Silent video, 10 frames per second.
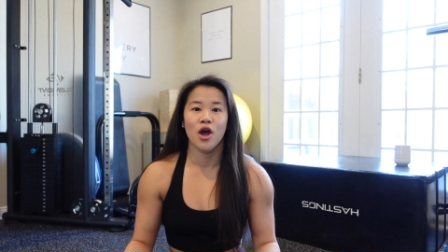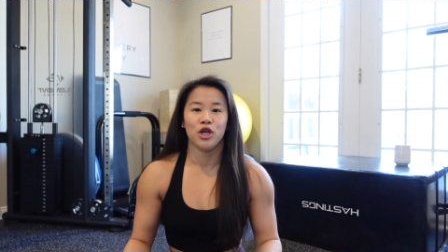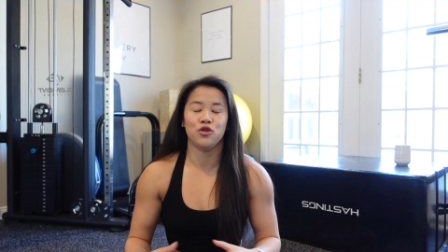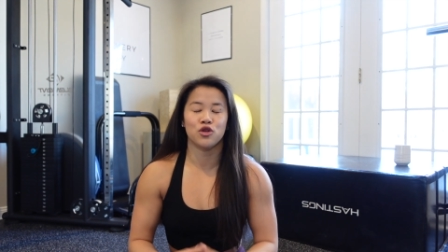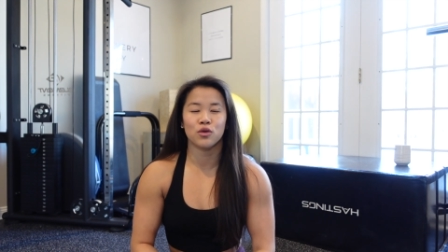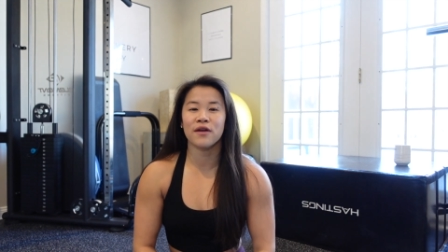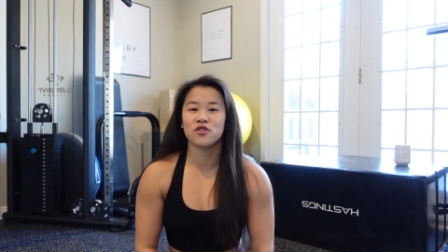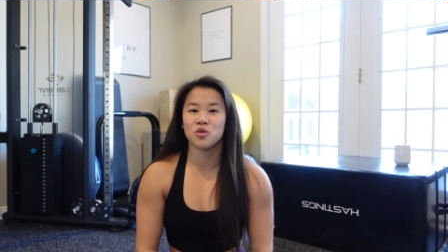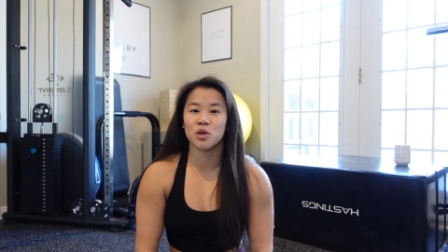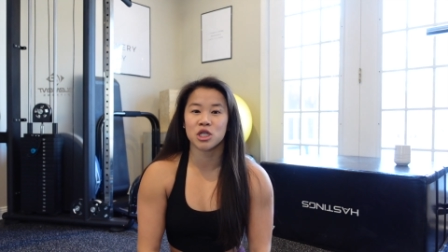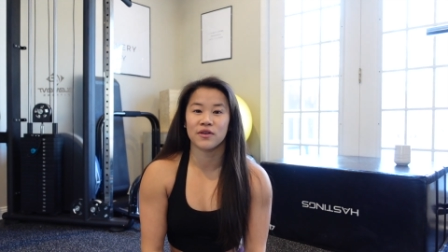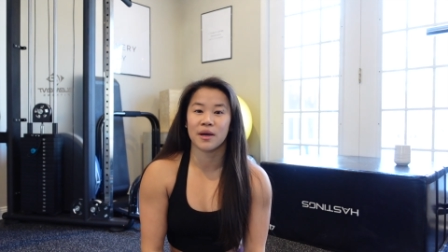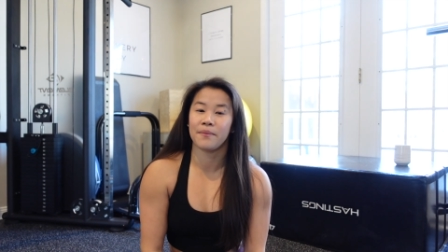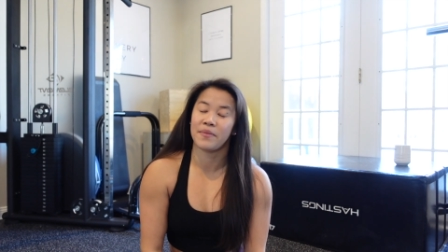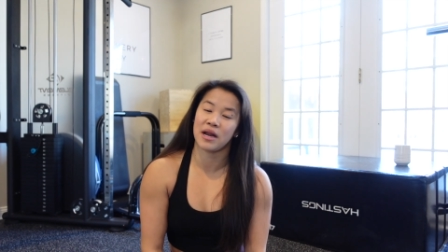You don't have too much of a
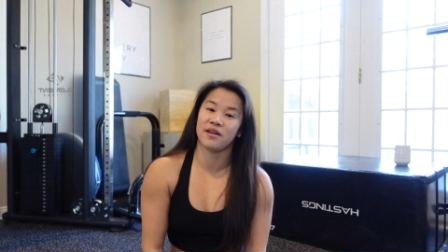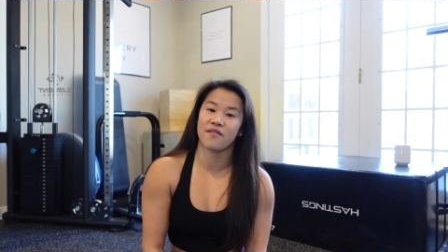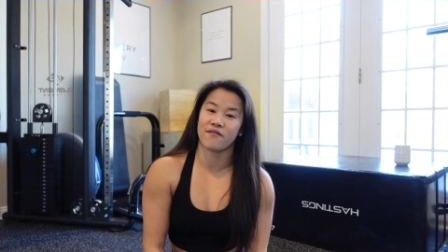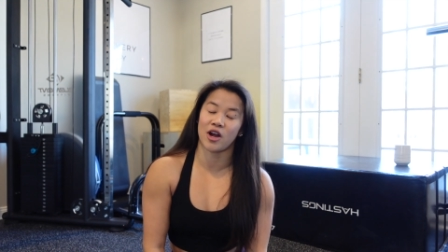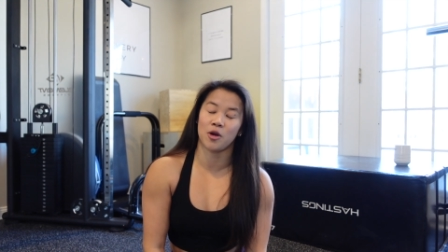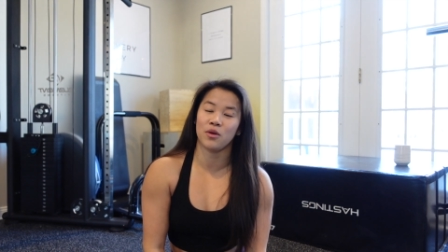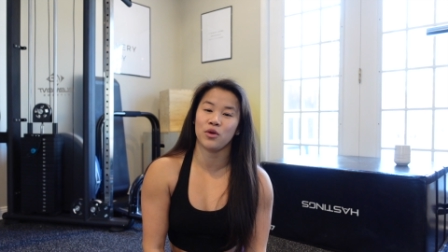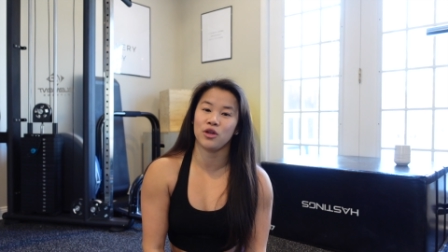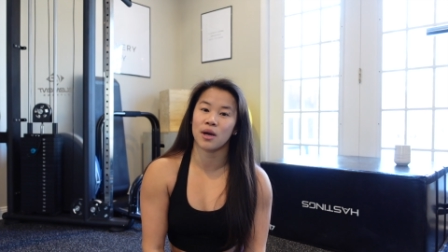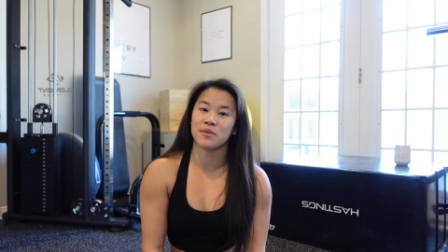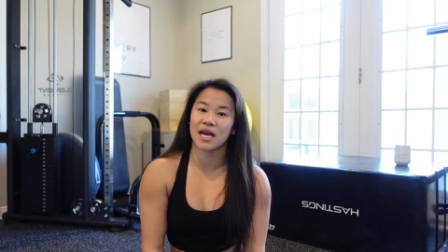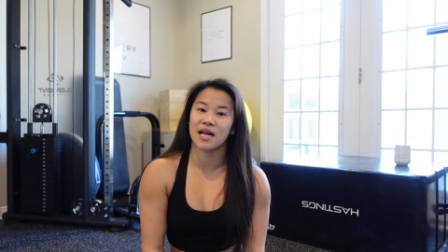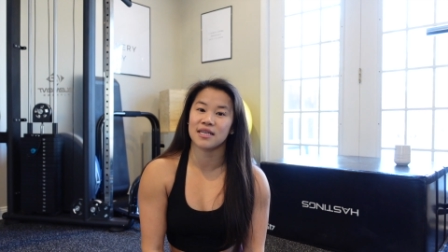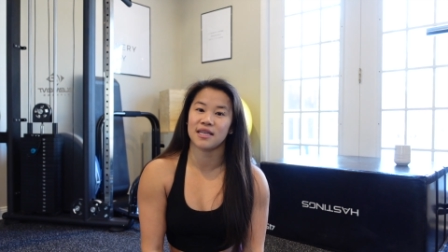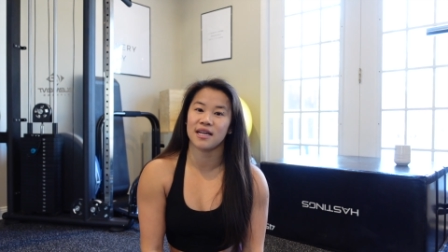competitive environment when you come to
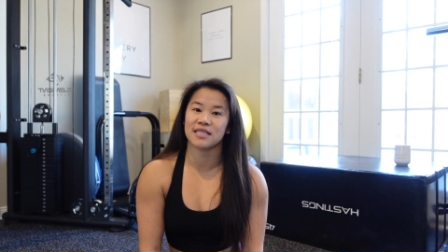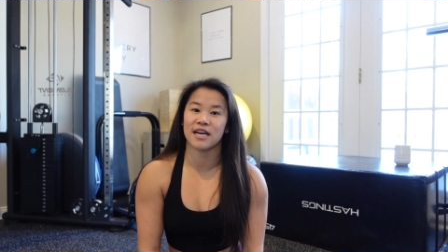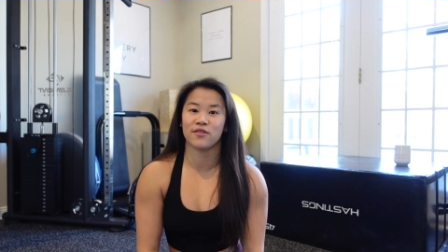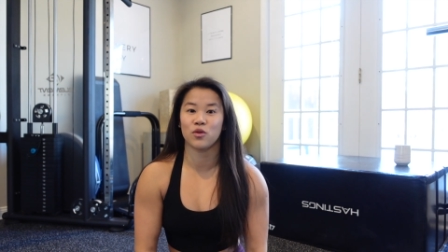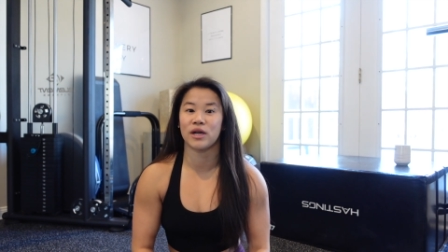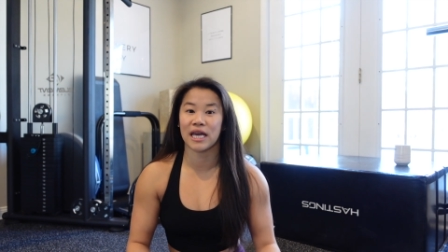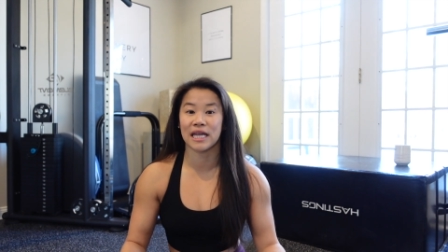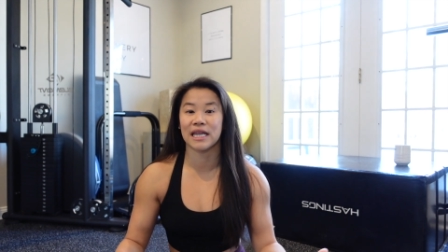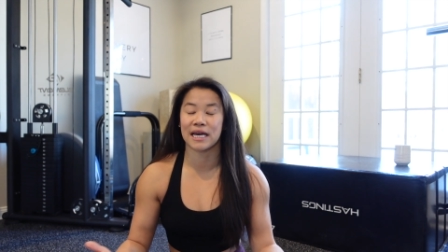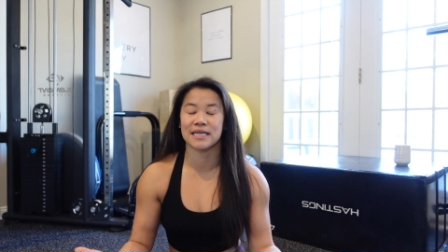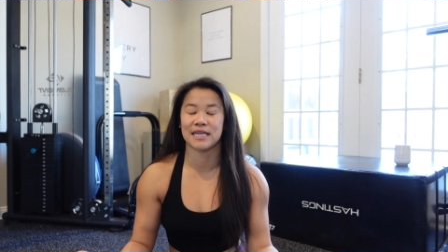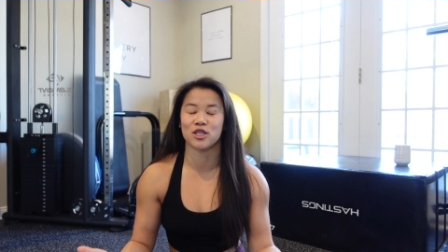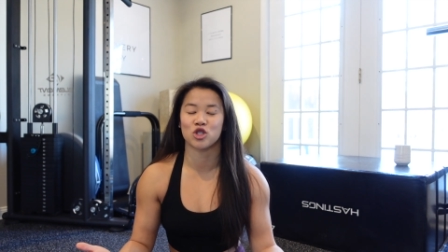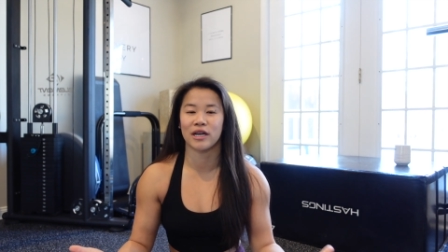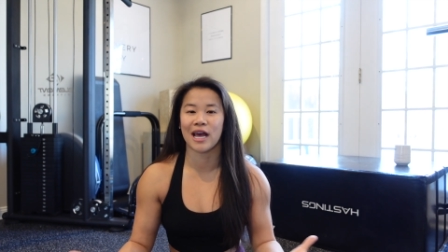calisthenics. Everyone, again, like I said,
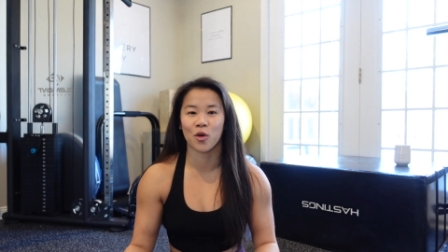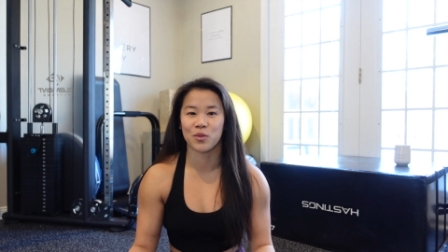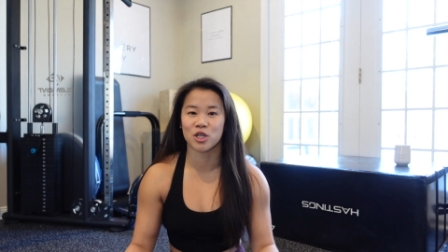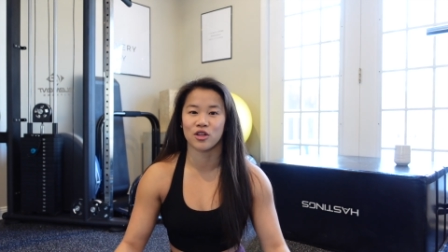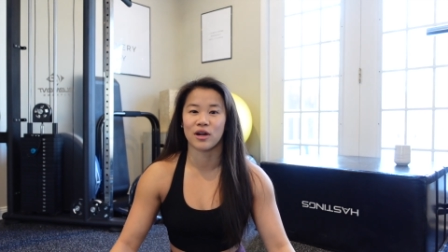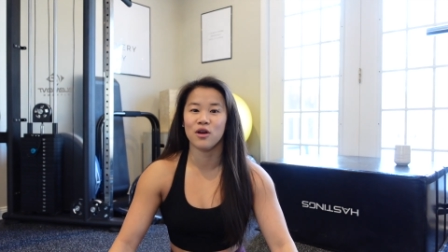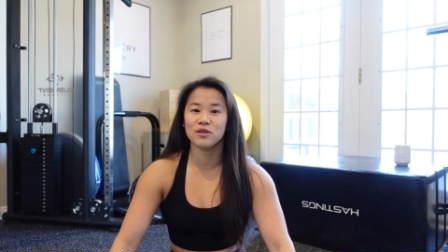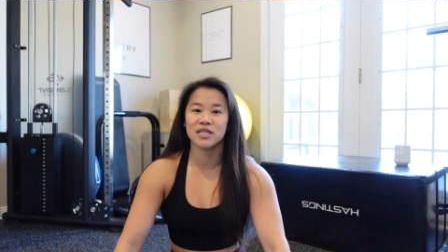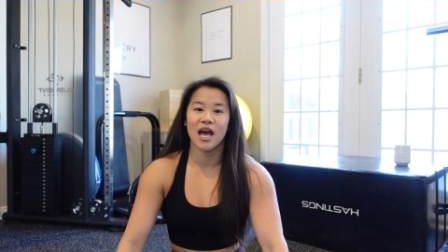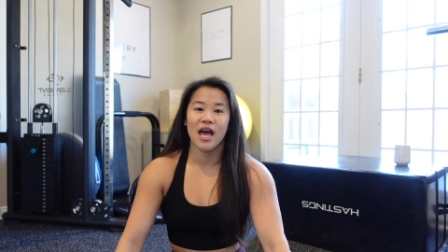is trying to help each other out.